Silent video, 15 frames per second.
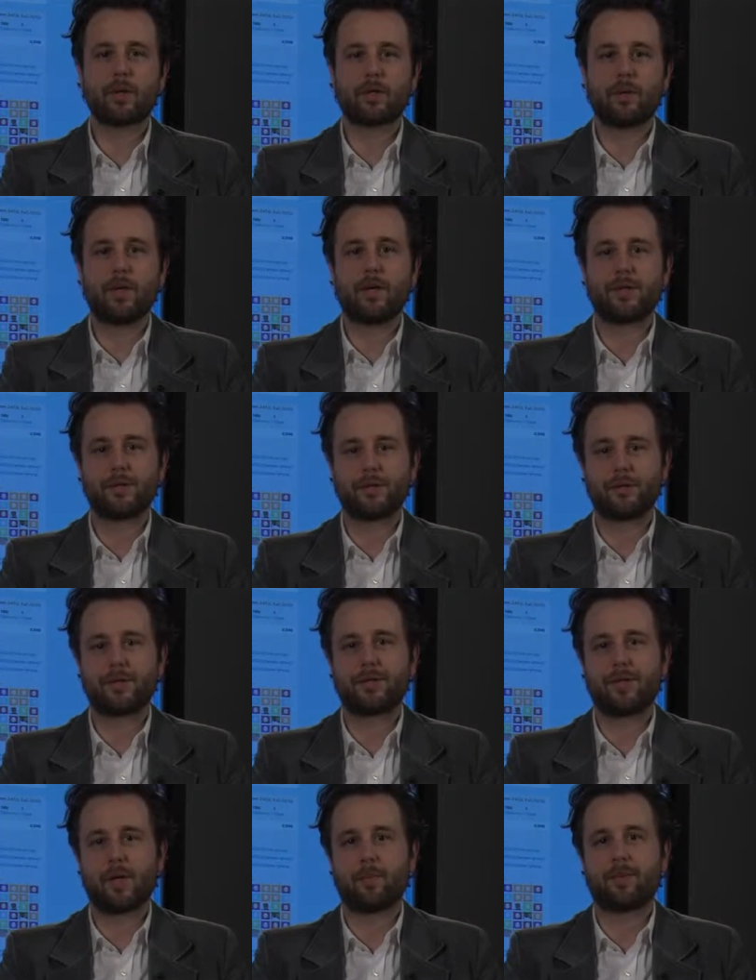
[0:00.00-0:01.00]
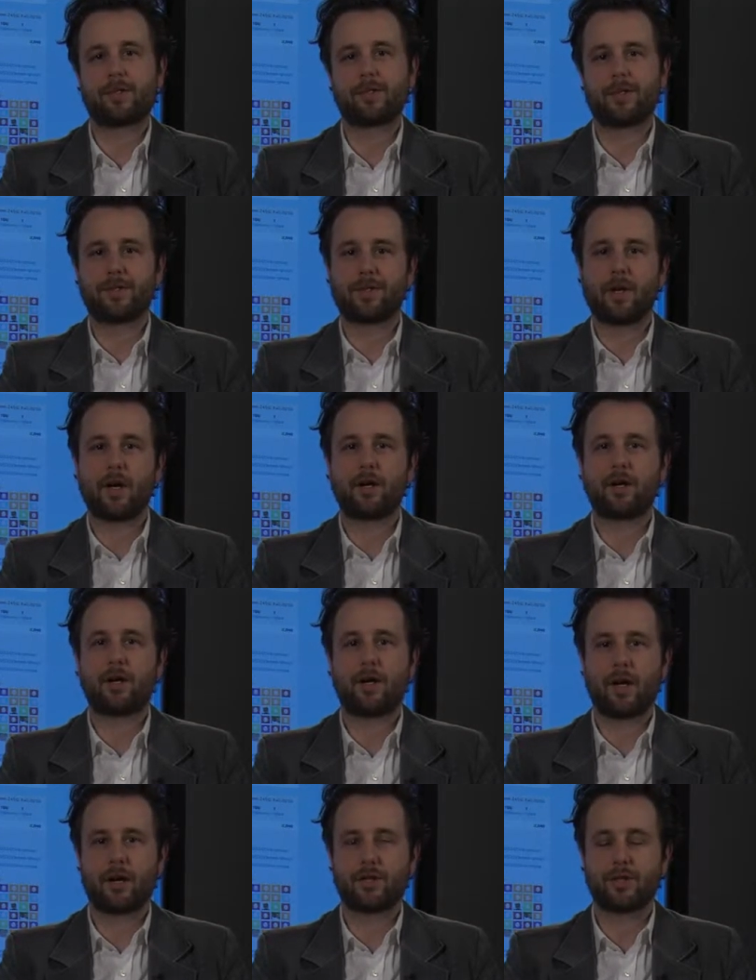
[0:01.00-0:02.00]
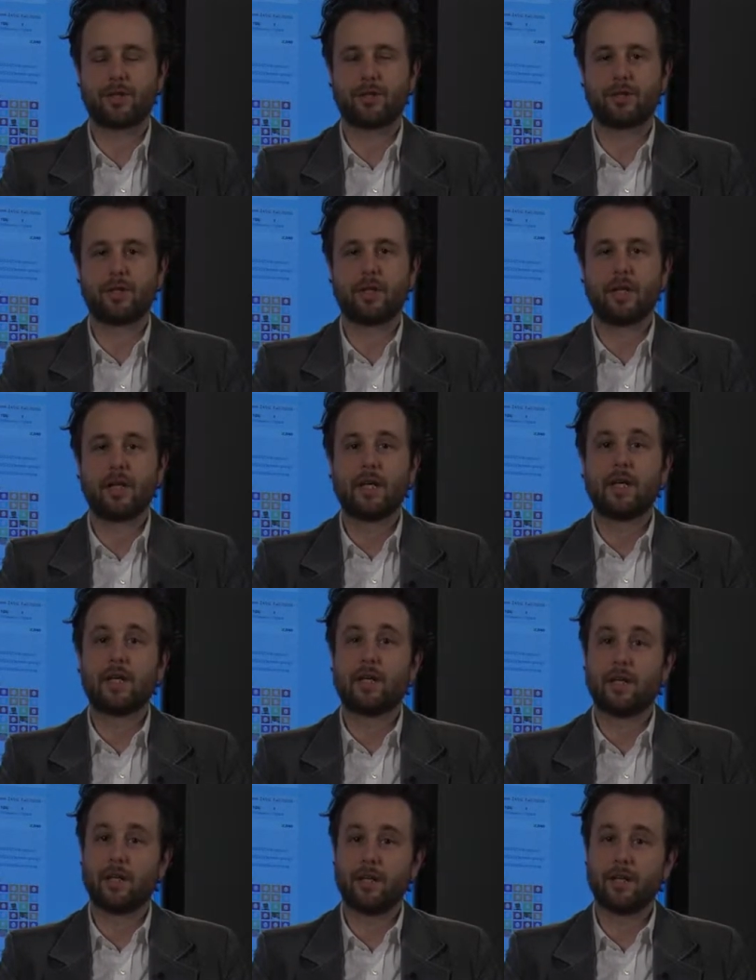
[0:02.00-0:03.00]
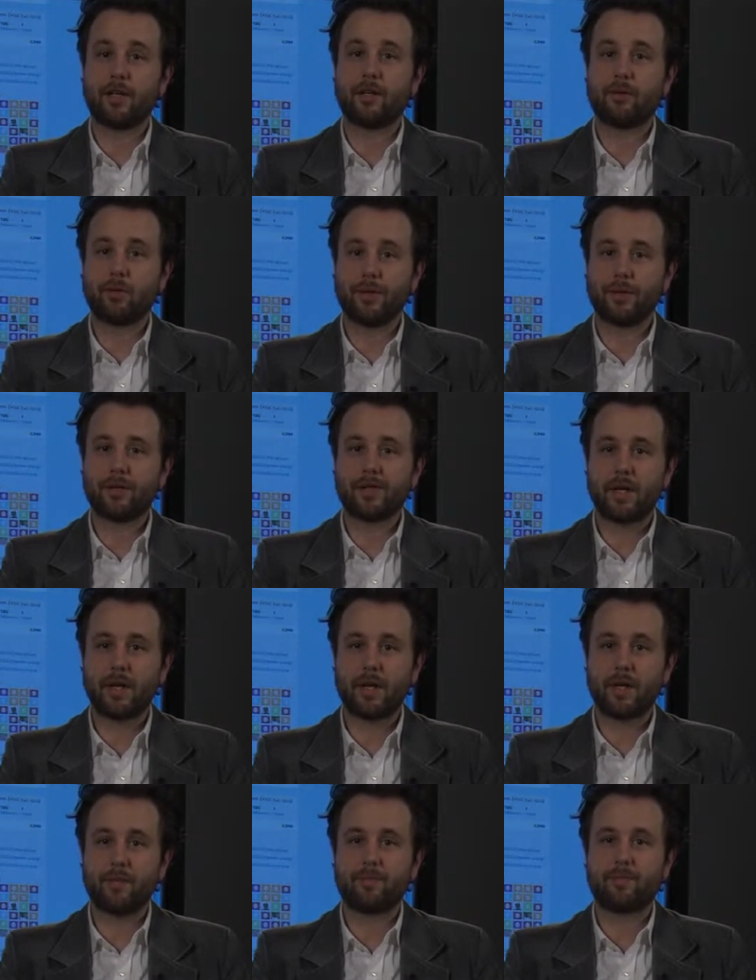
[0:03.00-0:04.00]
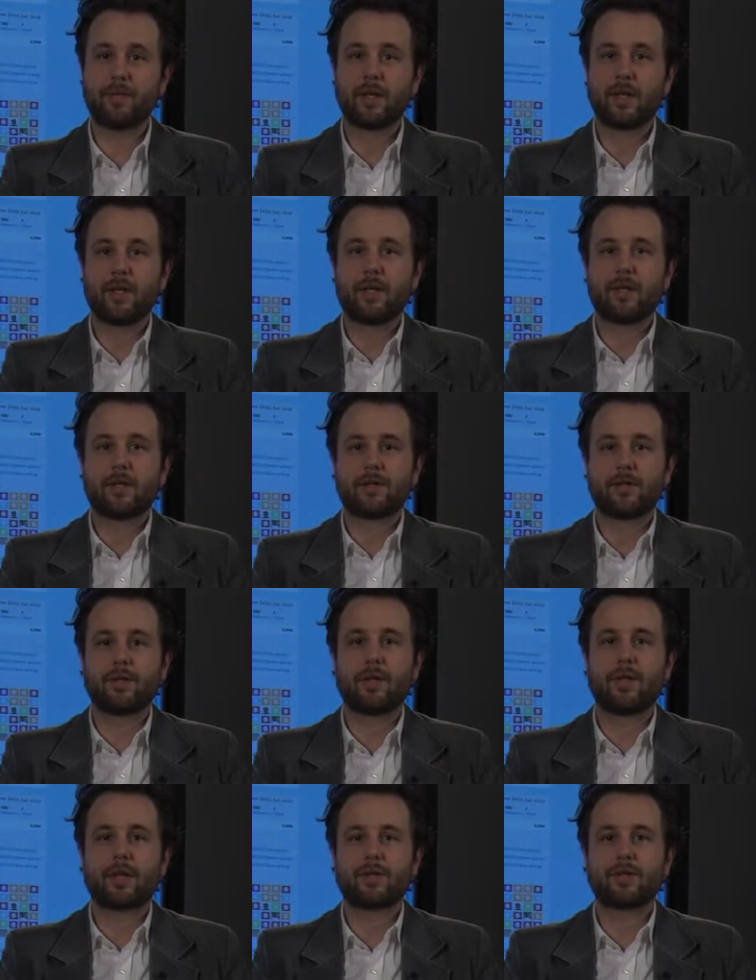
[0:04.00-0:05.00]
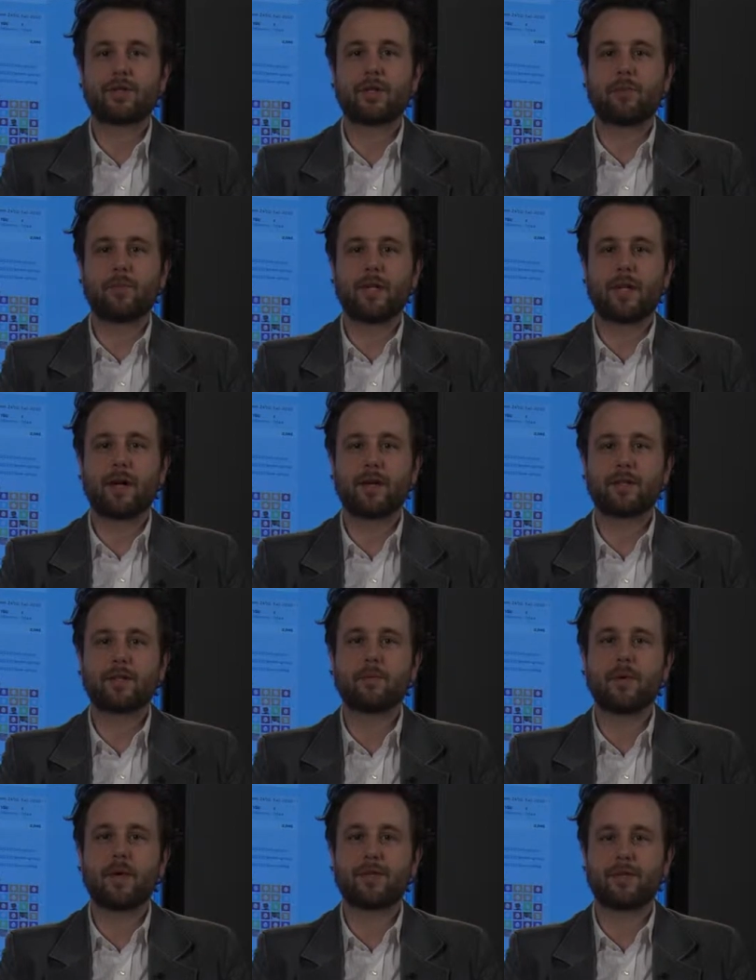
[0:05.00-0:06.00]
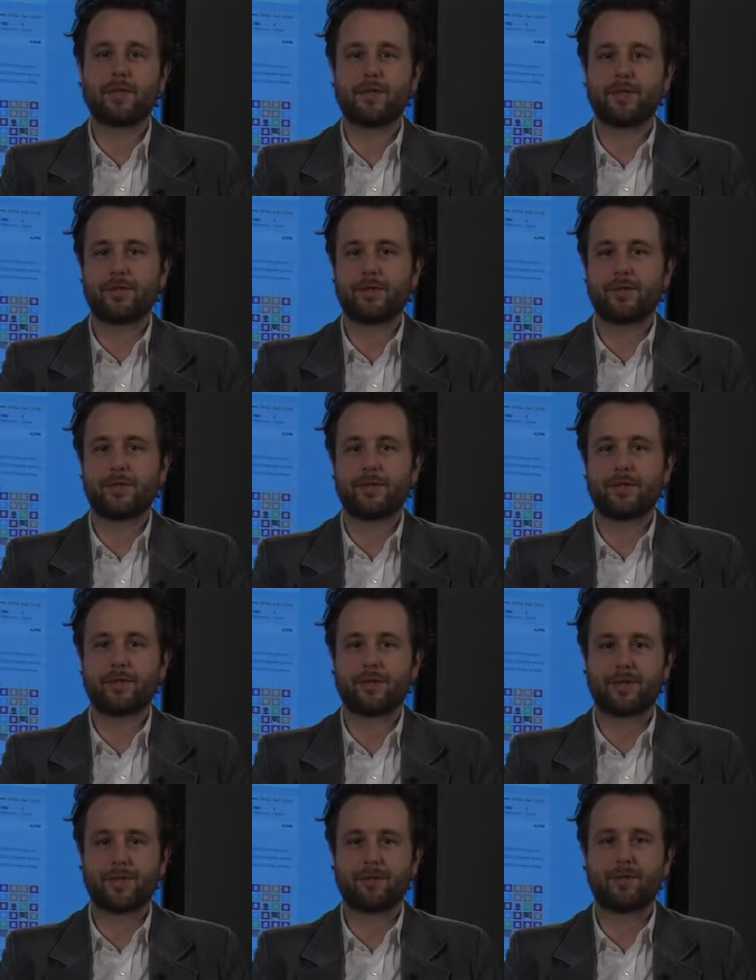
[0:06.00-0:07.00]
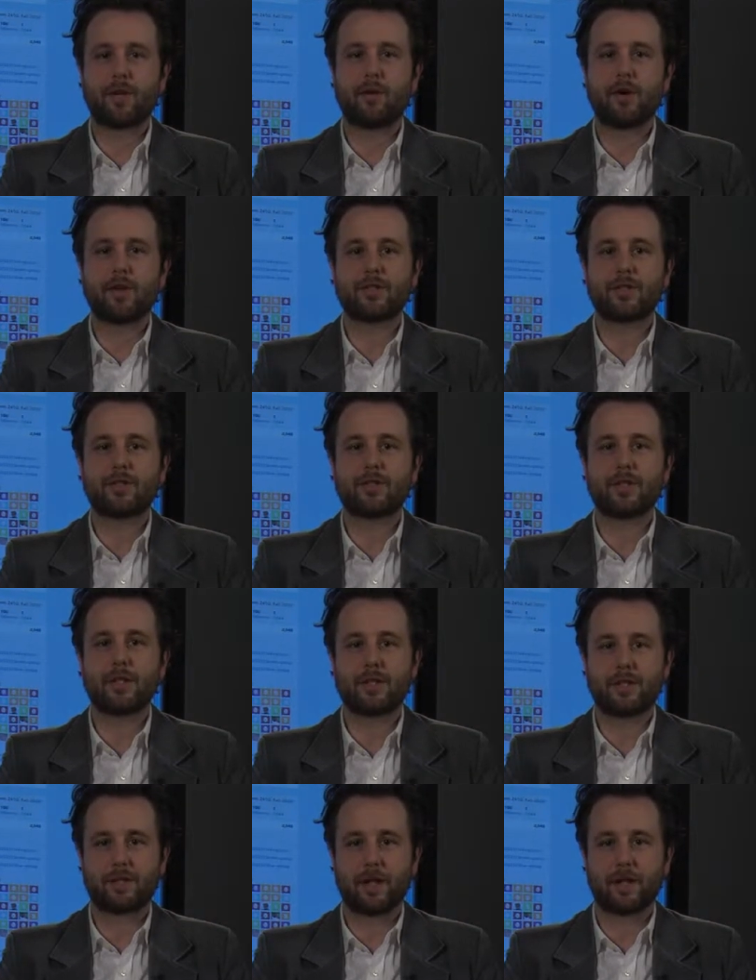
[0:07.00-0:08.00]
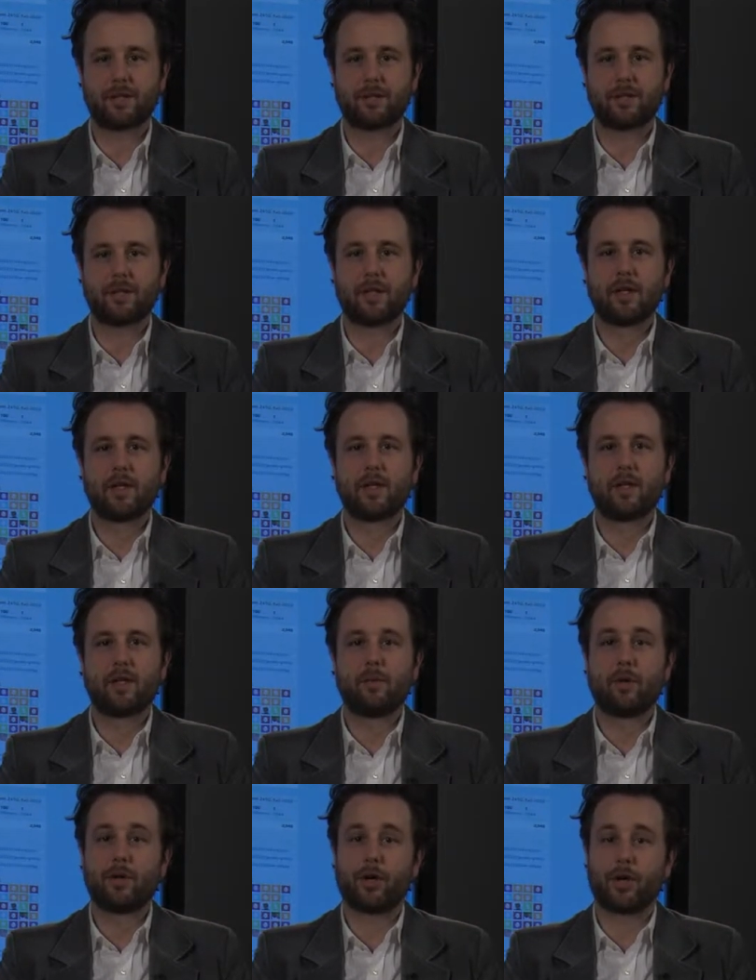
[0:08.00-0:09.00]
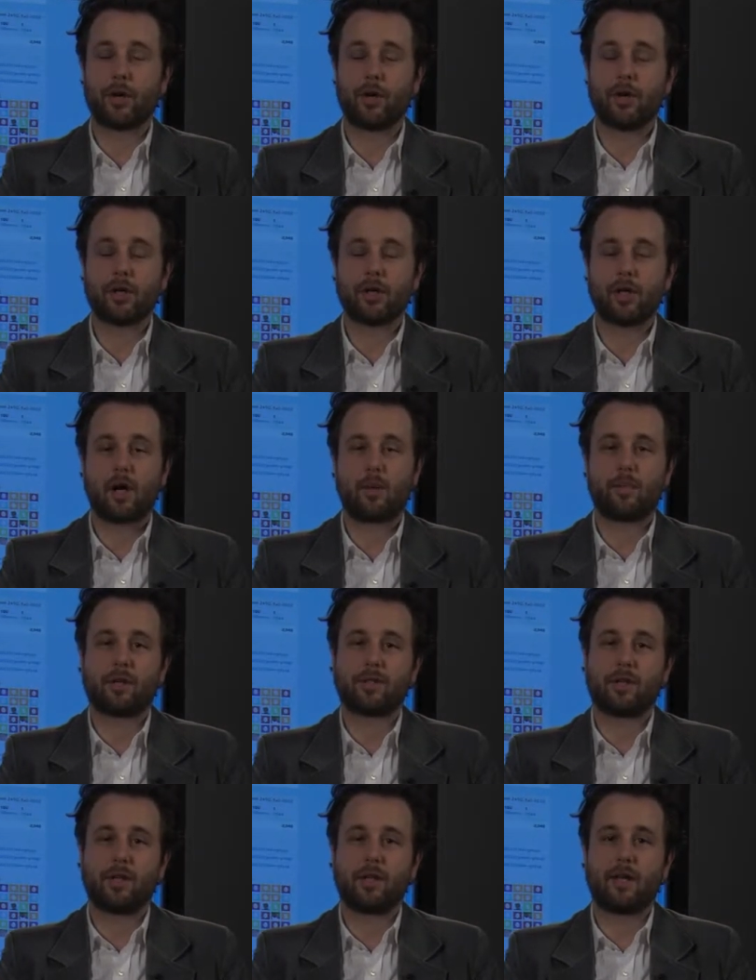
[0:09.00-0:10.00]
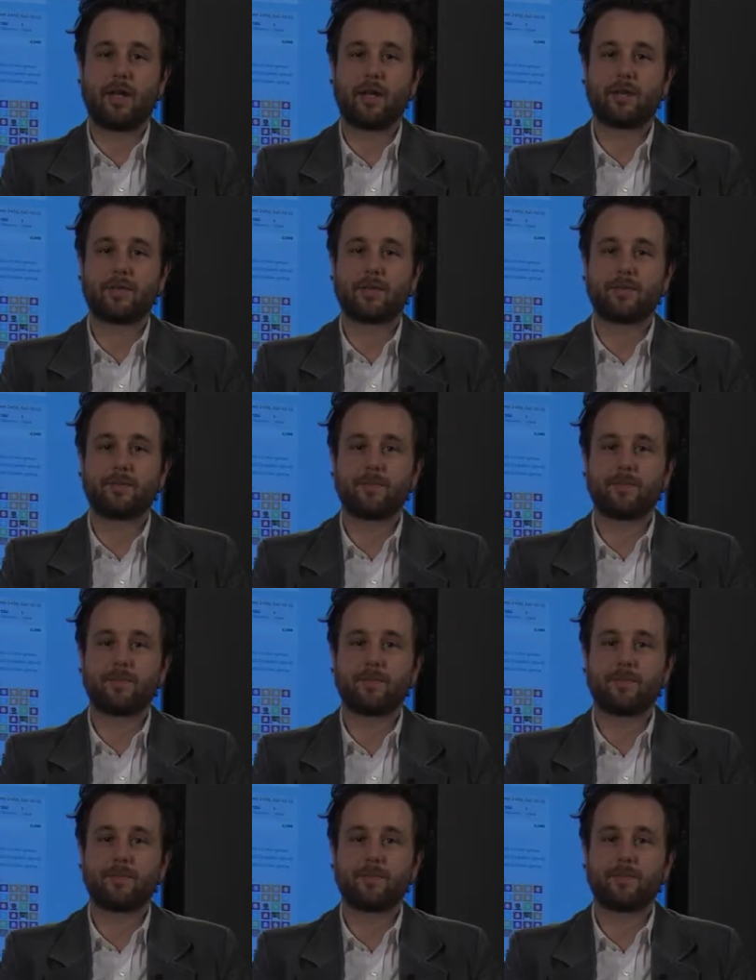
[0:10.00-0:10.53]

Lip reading: to allow students to help us design our lectures in near real time so the lectures can be customized to the students' specific questions and insights about the current topics in class.